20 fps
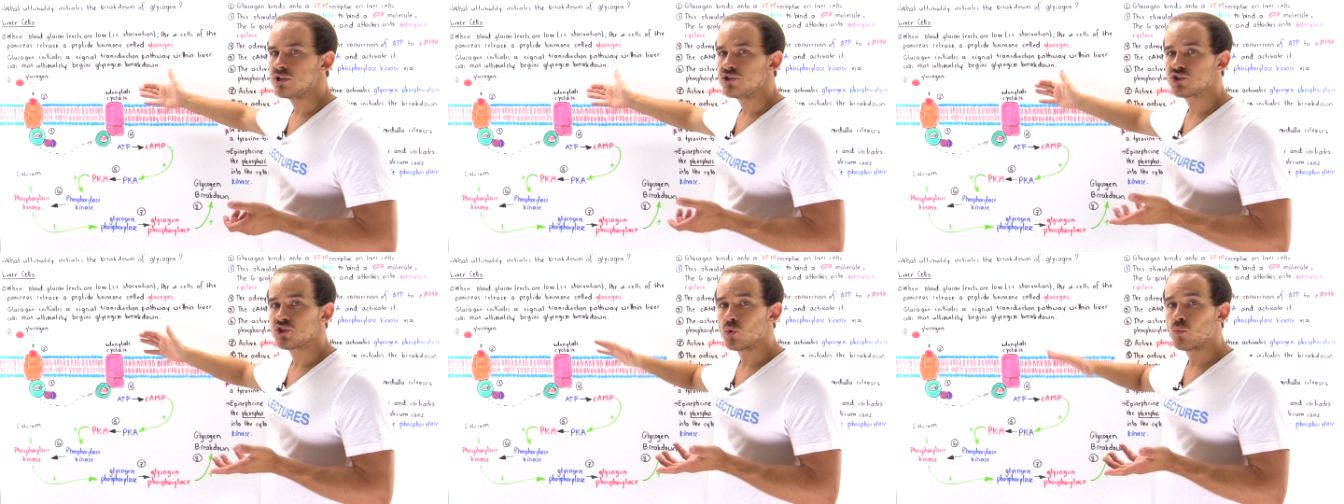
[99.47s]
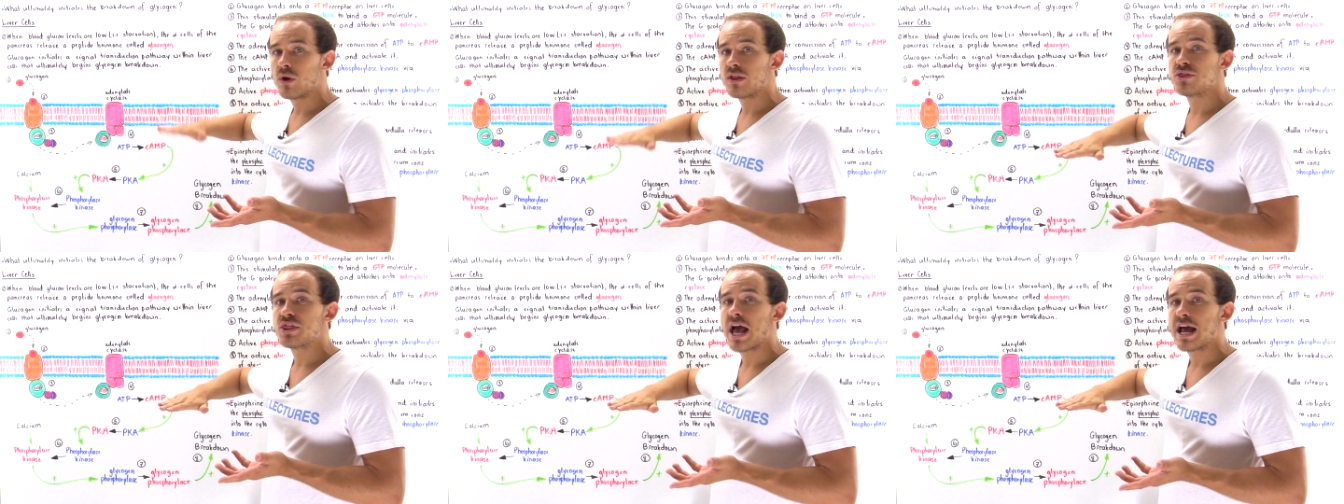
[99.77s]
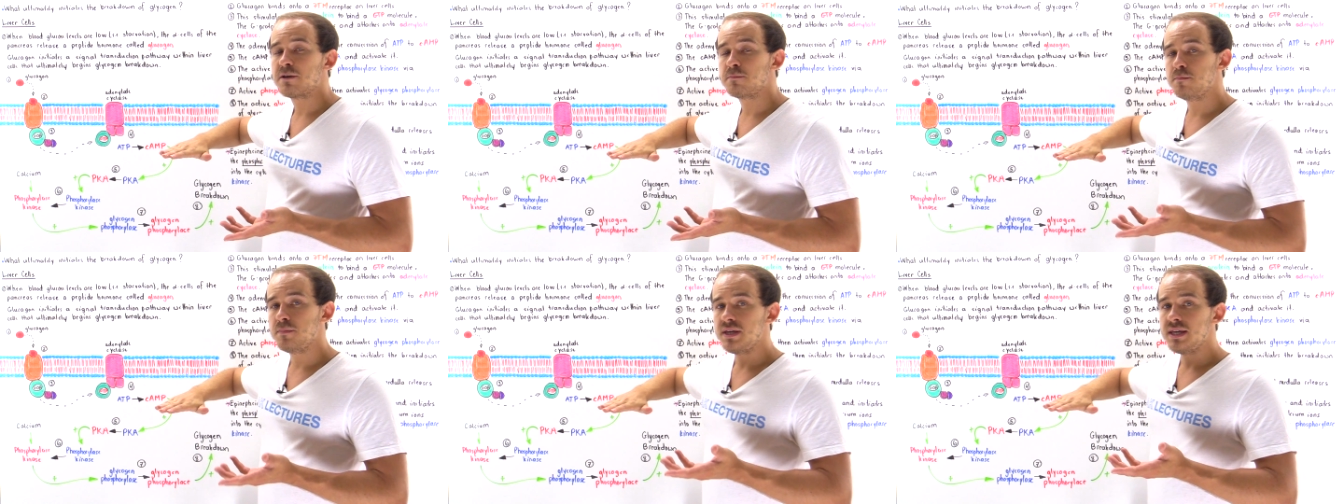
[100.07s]
and so what
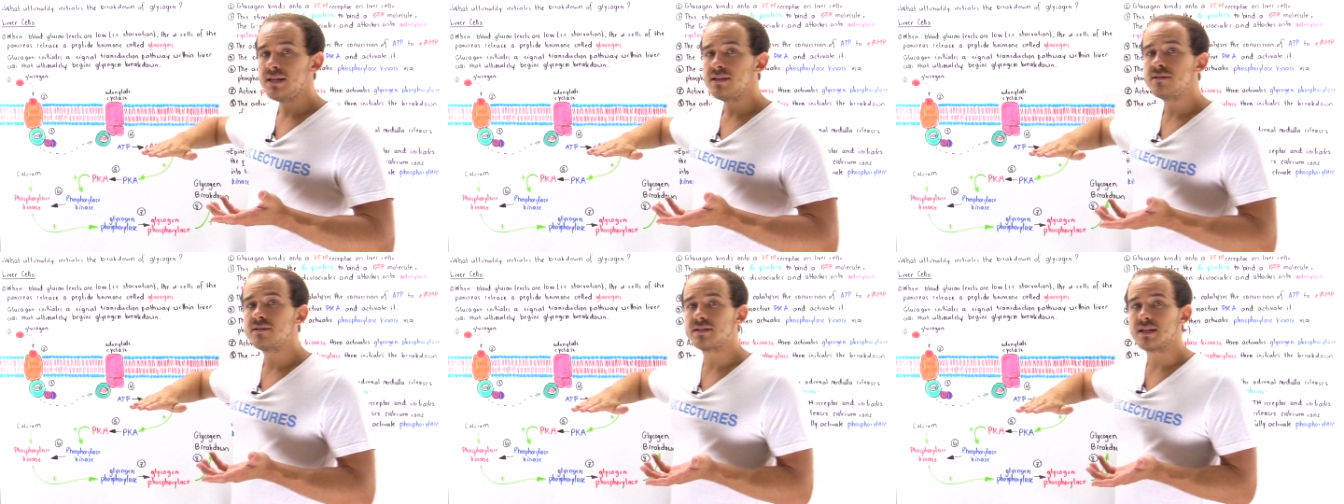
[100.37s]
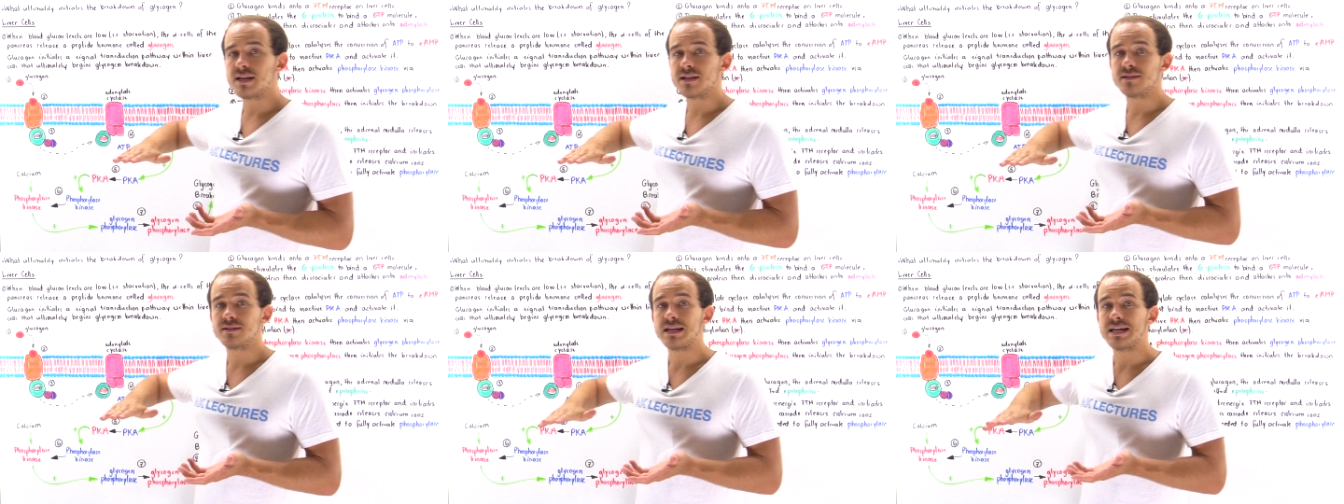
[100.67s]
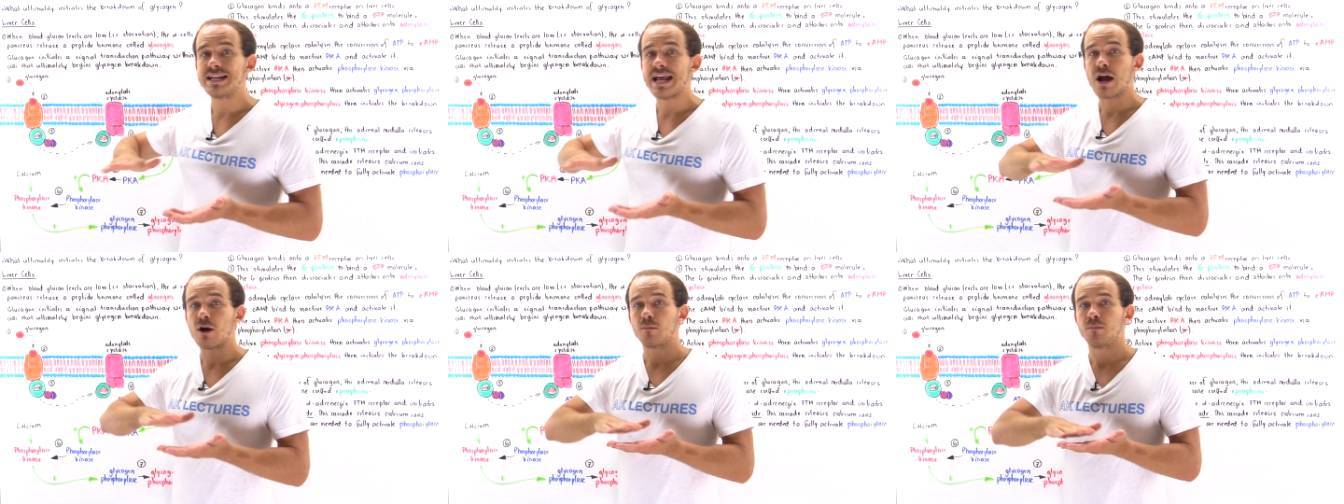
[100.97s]
that means is
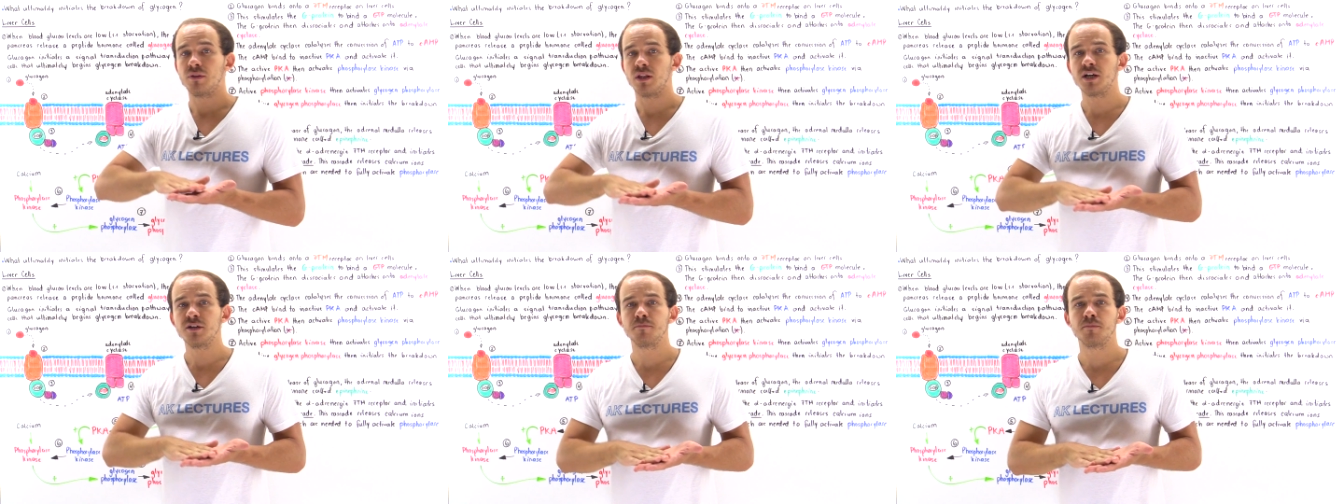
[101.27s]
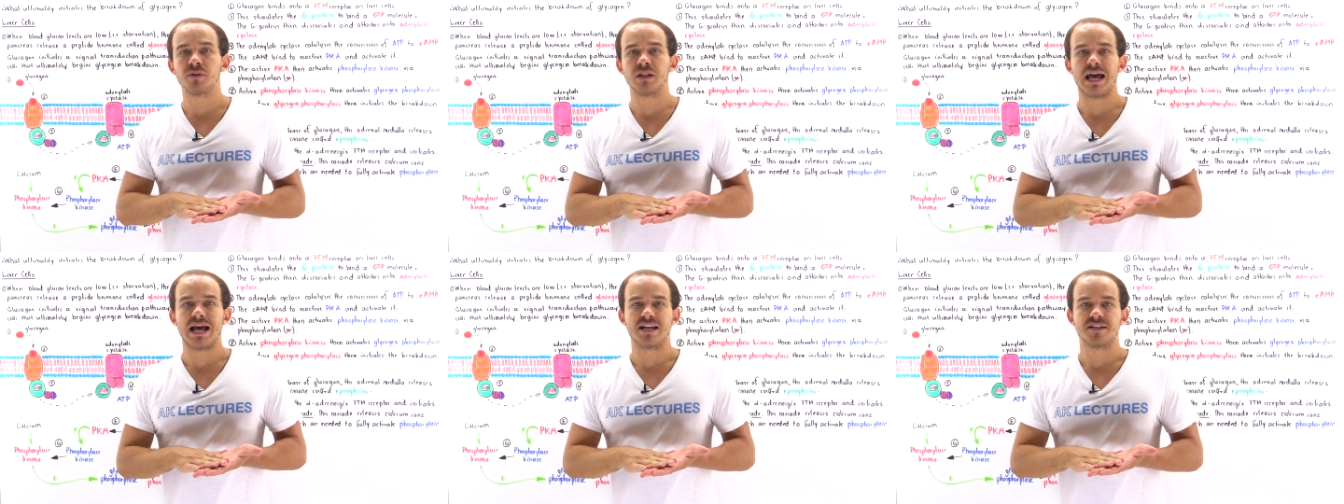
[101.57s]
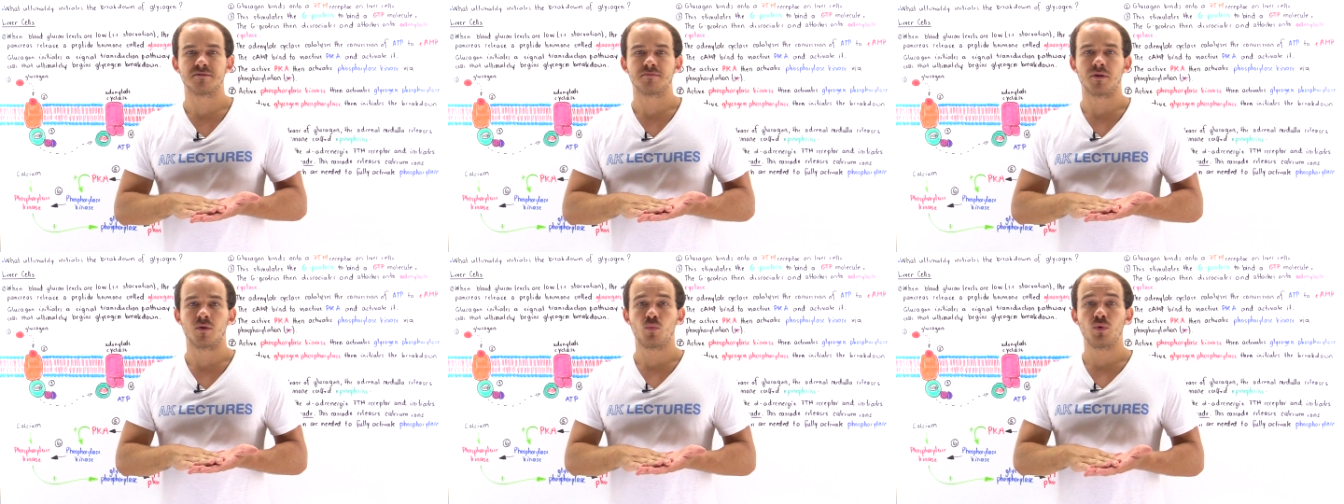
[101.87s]
in our blood
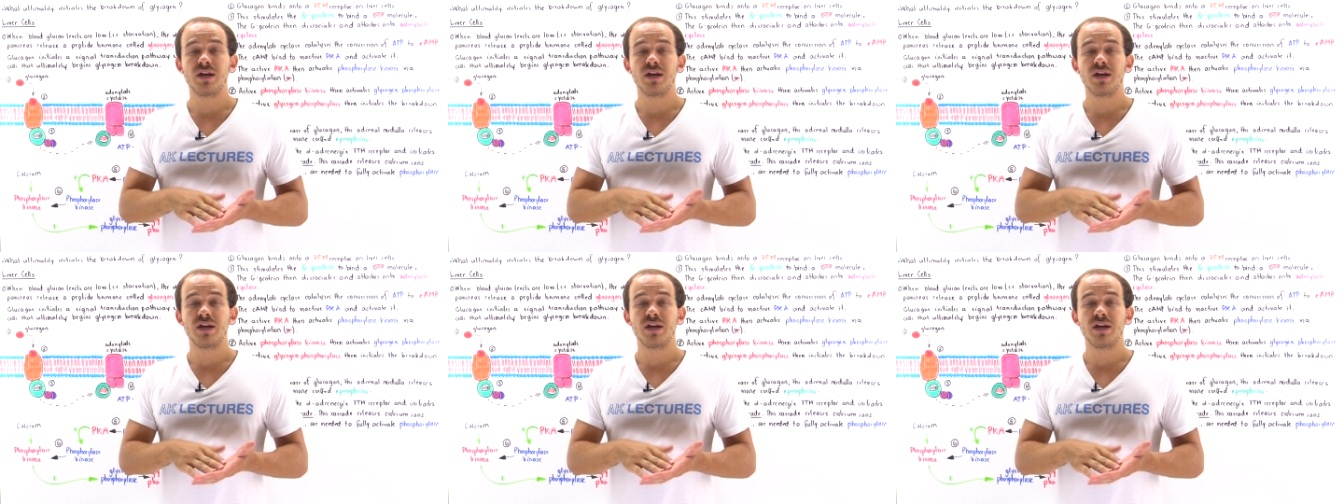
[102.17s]
plasma